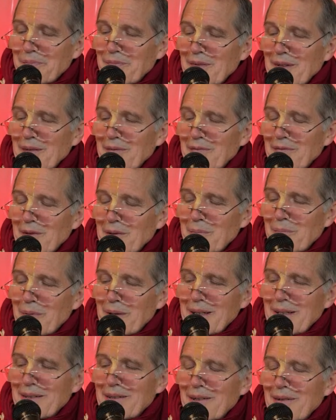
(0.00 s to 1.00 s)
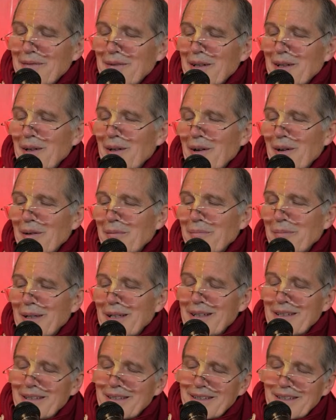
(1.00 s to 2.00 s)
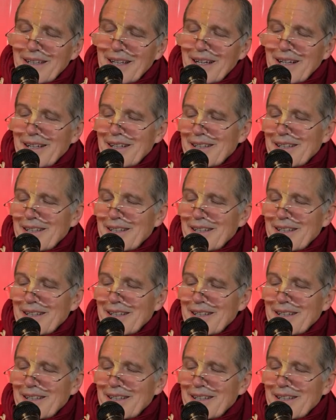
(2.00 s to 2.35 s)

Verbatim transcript: You know, footprints of the Lord means there